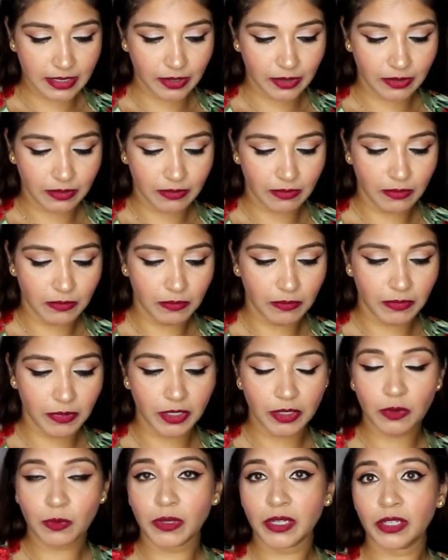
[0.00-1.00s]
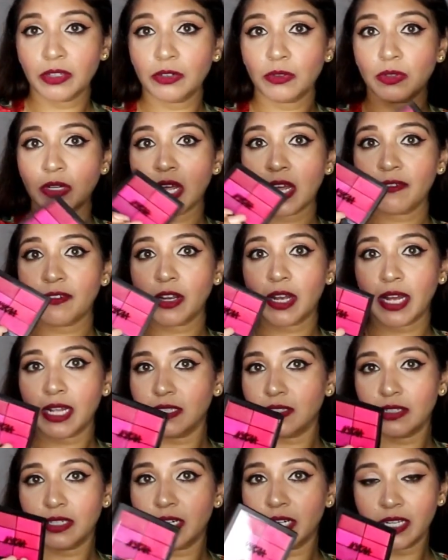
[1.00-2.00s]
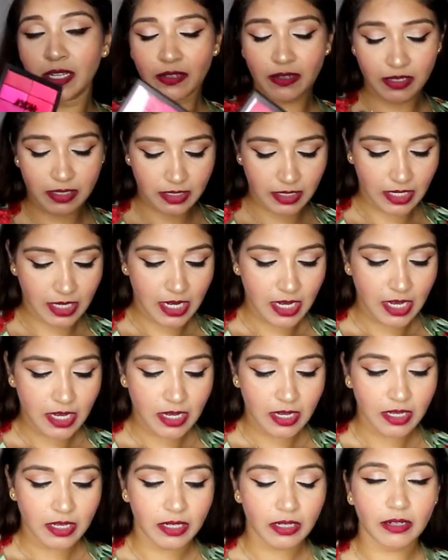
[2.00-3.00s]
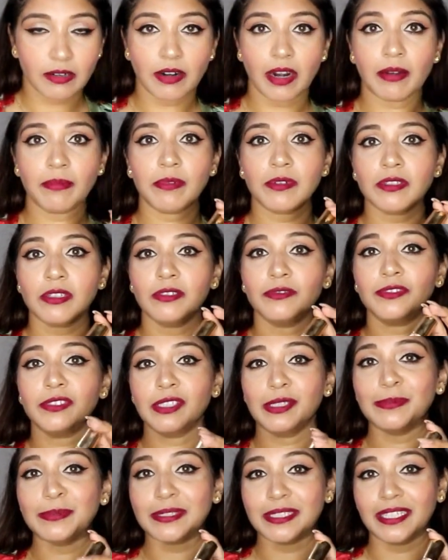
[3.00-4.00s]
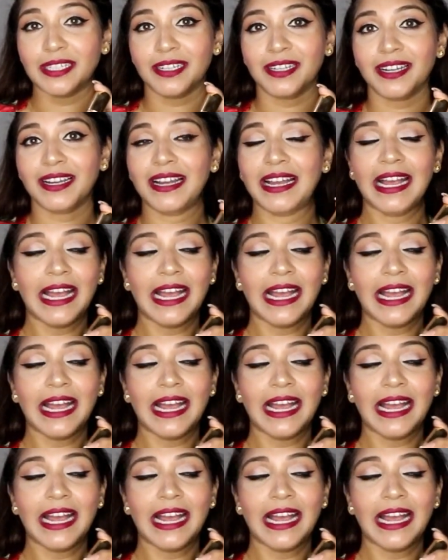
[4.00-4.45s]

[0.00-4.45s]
You know, when you don't have your hands on any of this, grab yourself a lipstick.